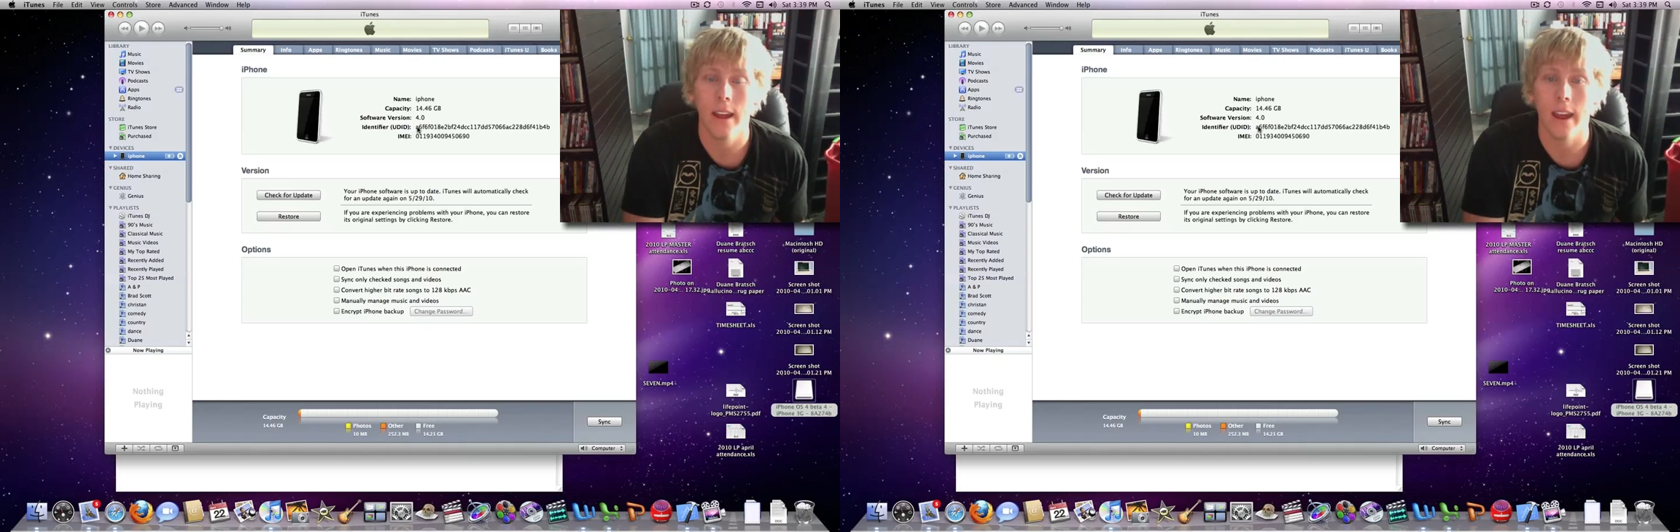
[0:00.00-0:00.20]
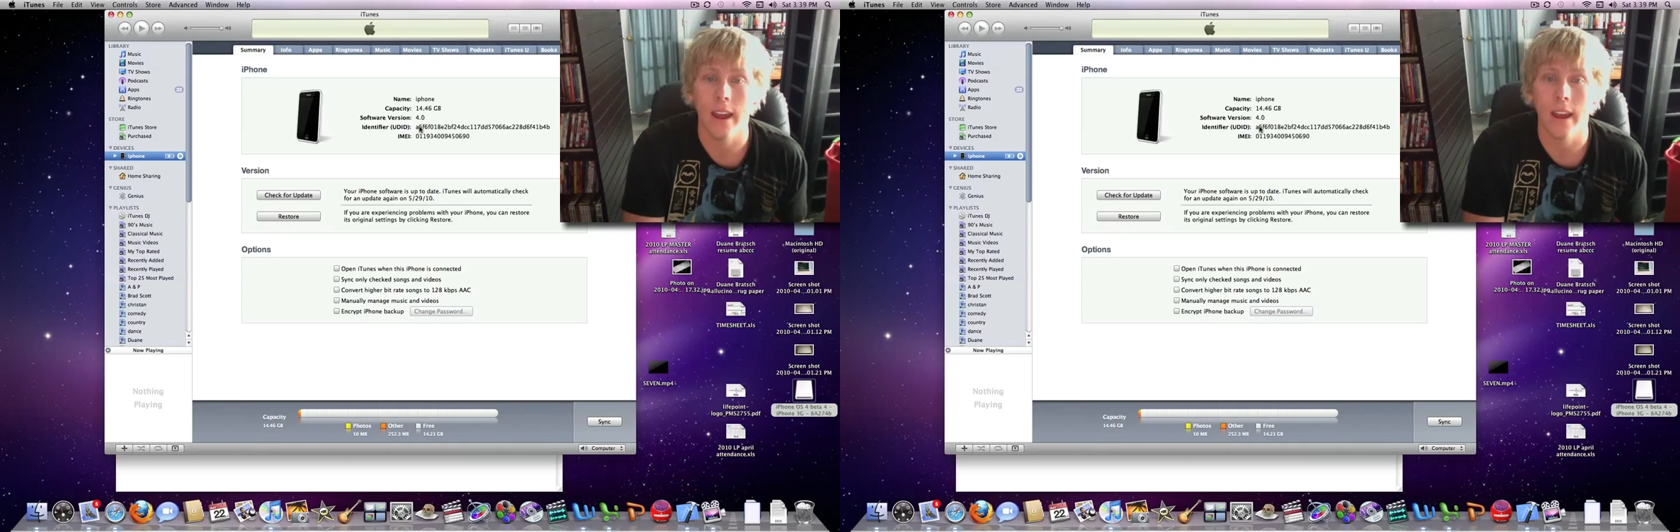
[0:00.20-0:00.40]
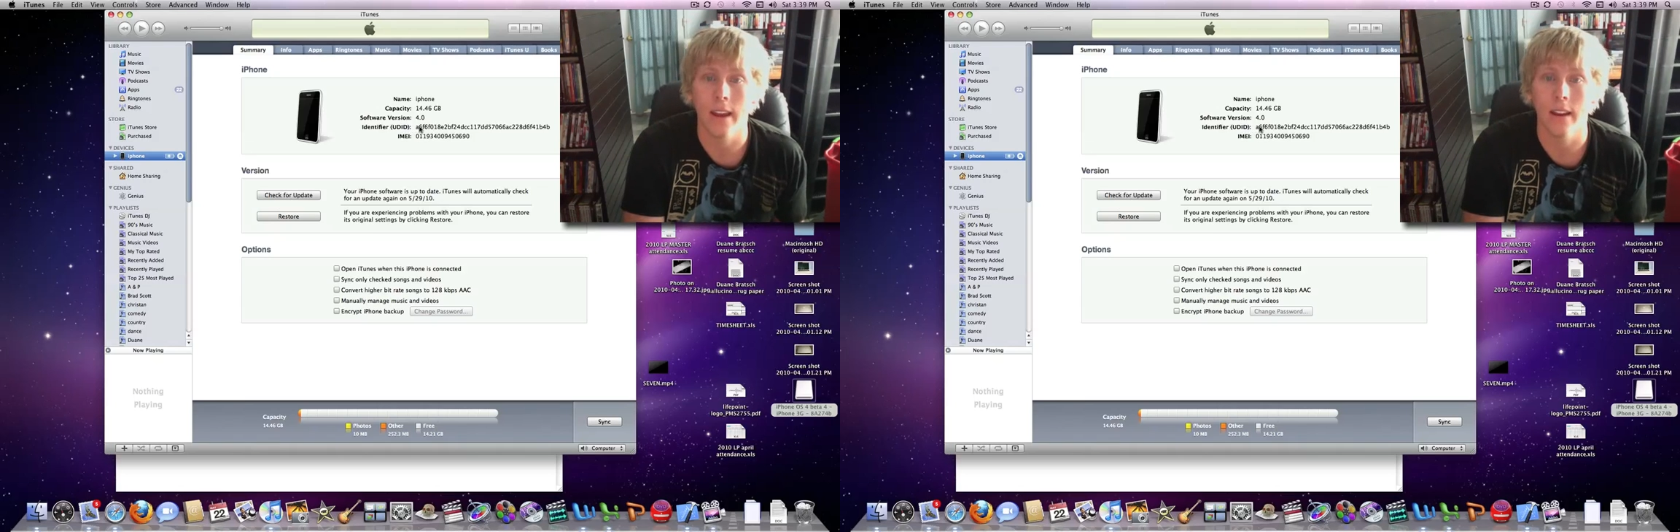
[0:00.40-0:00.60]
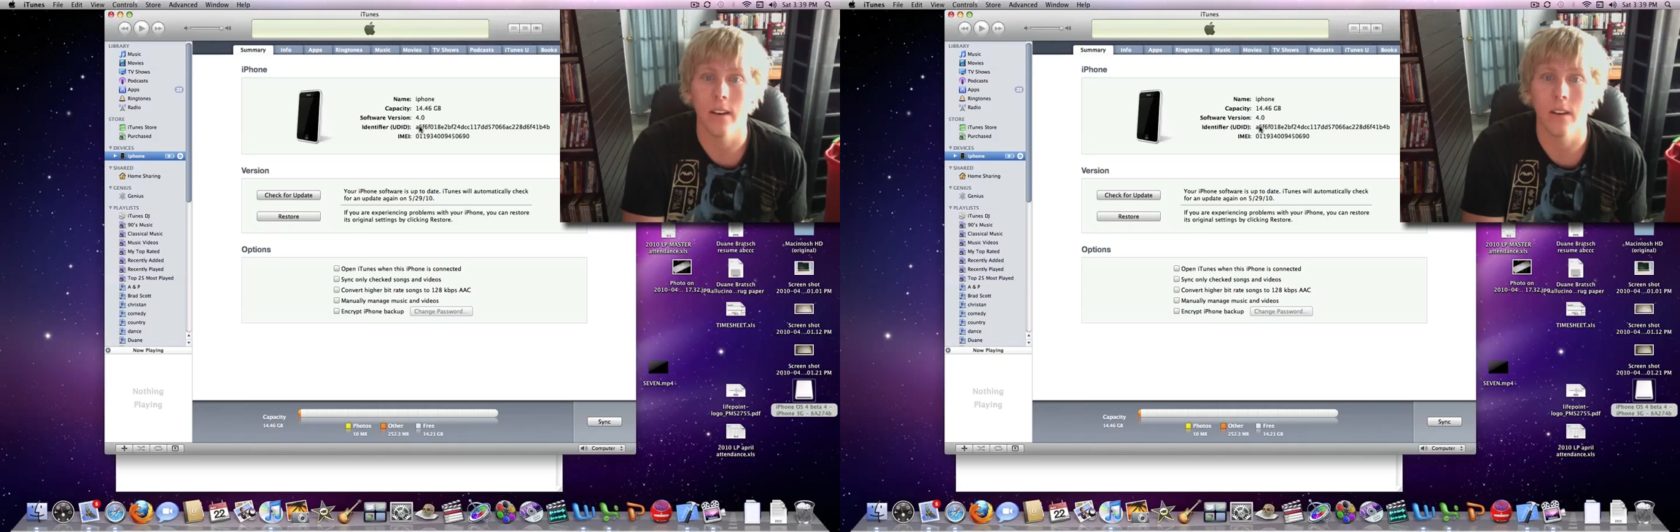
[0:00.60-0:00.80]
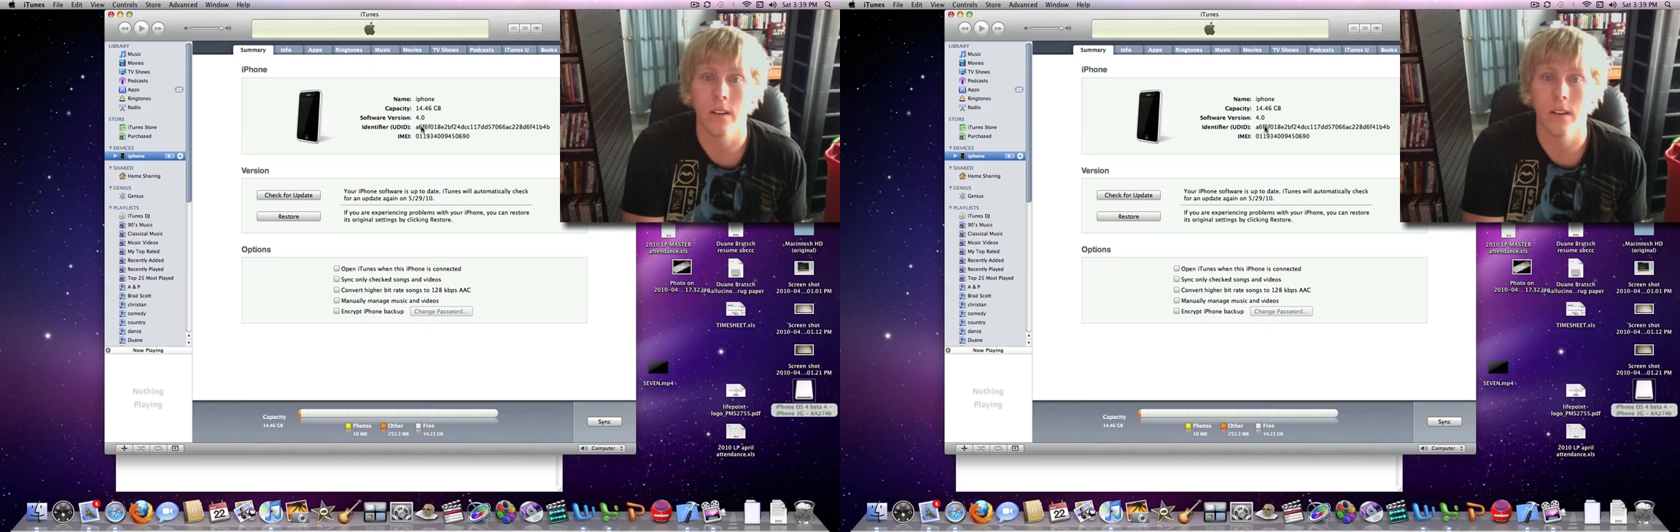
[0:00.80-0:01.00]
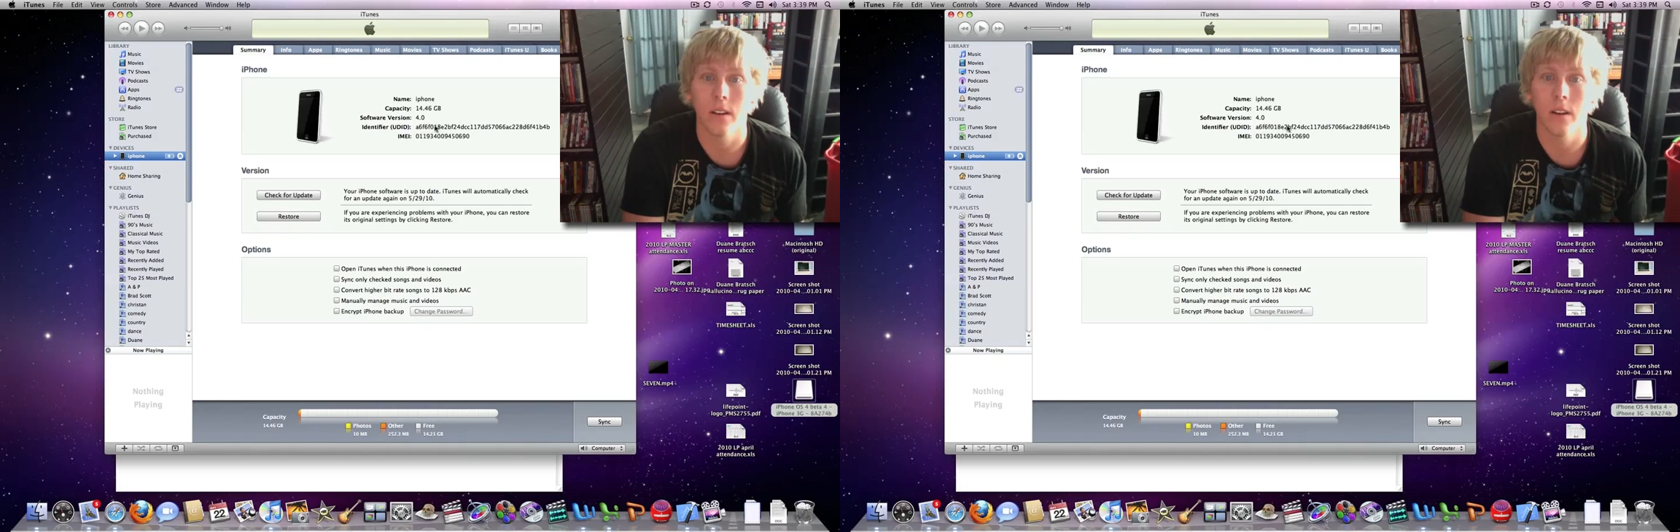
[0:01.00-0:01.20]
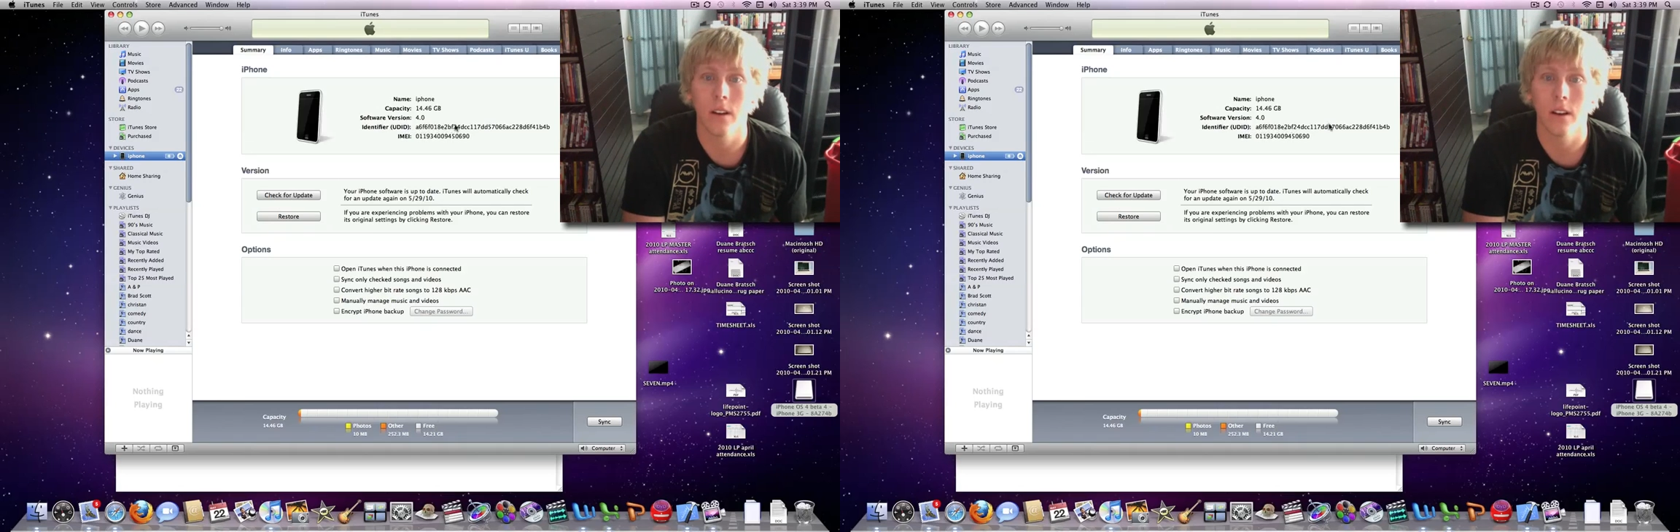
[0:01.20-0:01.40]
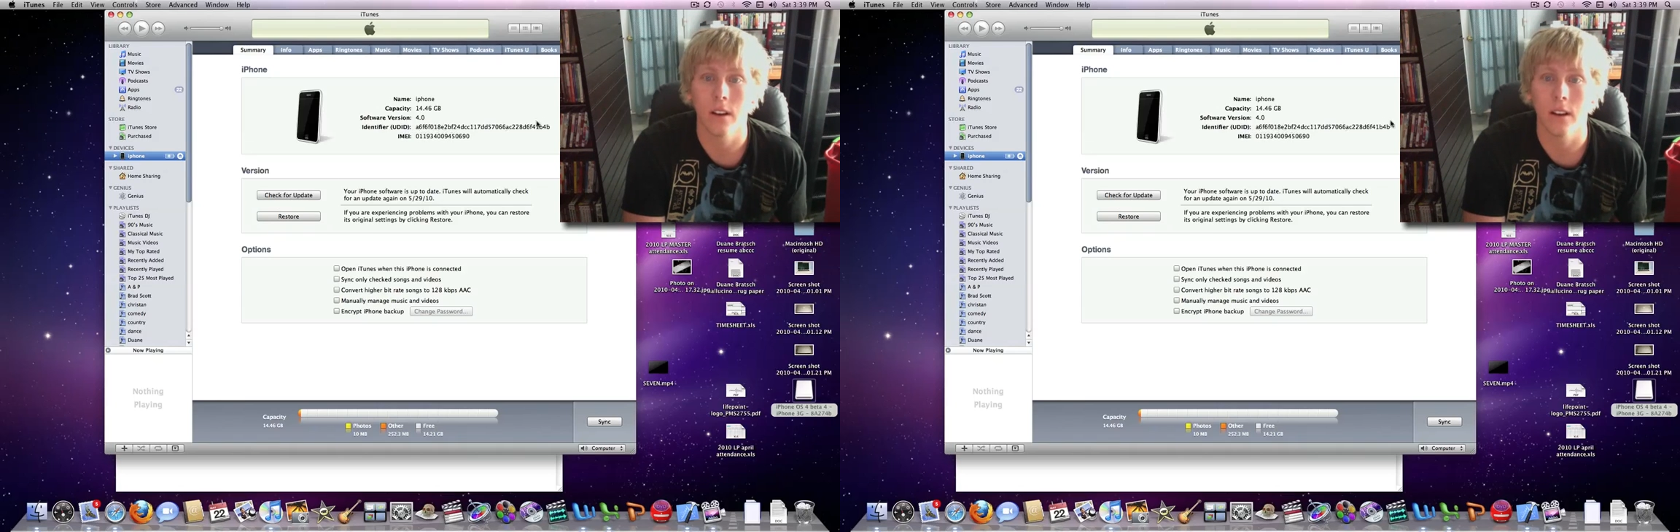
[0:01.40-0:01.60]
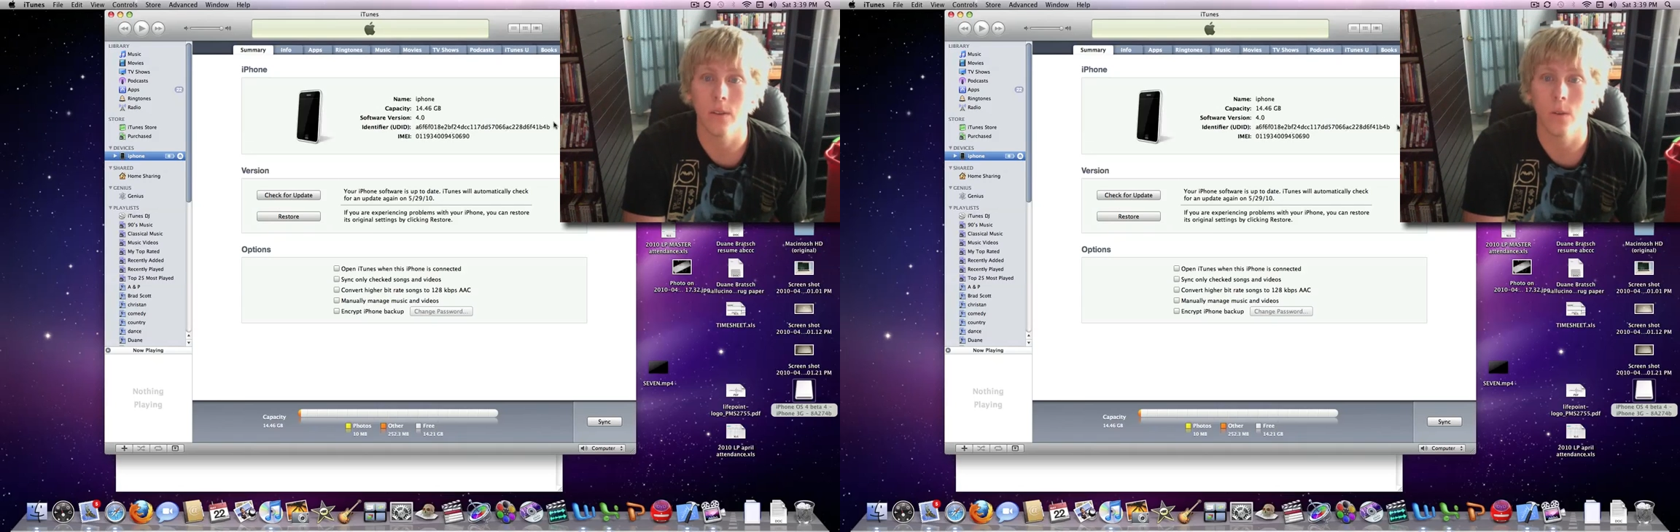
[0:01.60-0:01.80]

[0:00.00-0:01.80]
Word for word: And it's